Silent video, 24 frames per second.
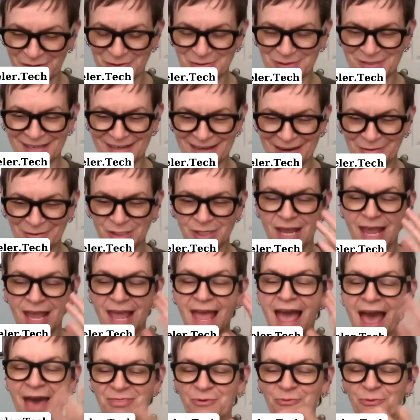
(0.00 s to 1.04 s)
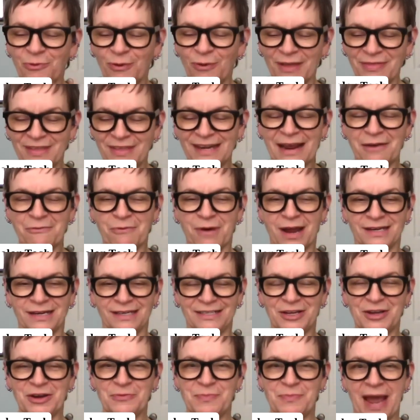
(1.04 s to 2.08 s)
there others that the one that I
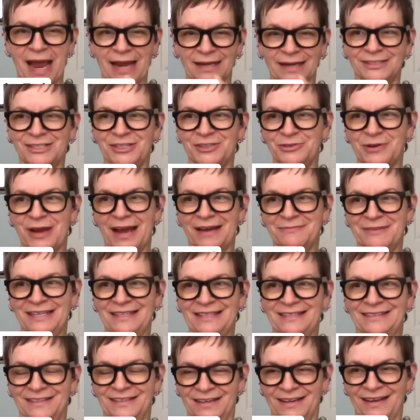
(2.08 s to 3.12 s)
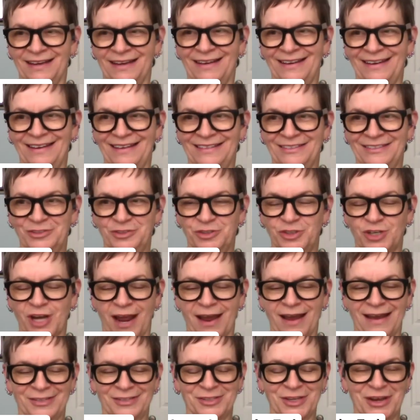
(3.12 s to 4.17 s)
wanted to go back to, I mean, and
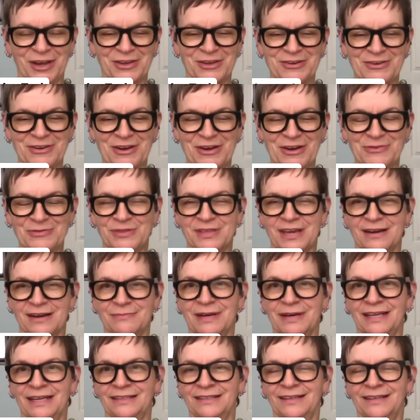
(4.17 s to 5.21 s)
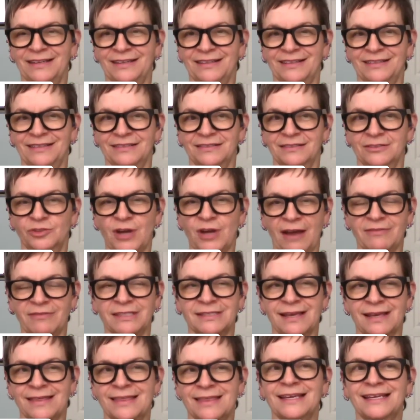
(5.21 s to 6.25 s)
Shai, I saw your note there, but
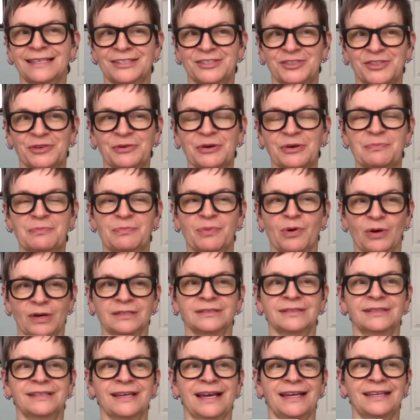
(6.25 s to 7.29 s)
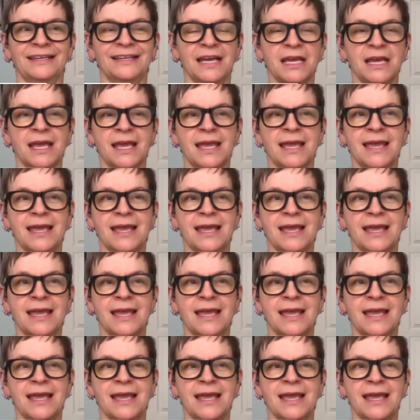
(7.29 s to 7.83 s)
Travis, I think it's so important that